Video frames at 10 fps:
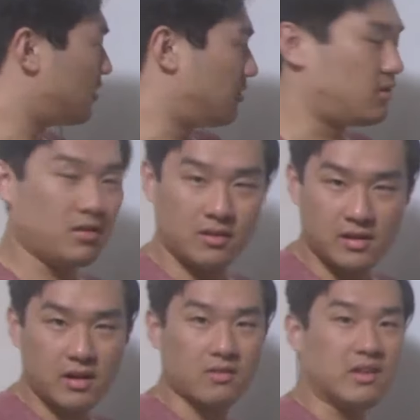you can
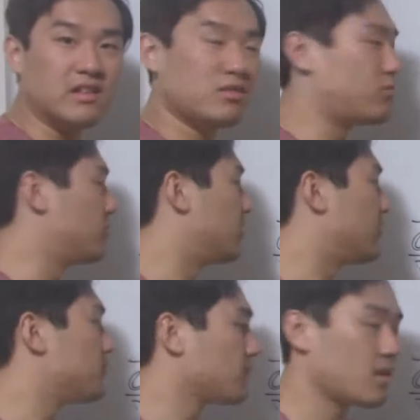tell these
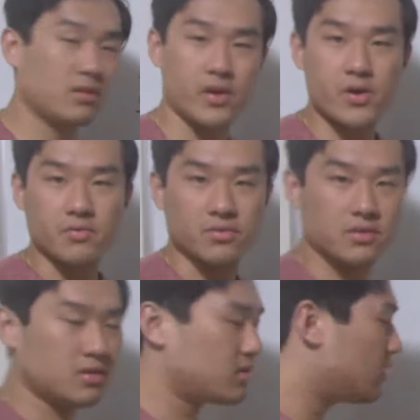3 tones,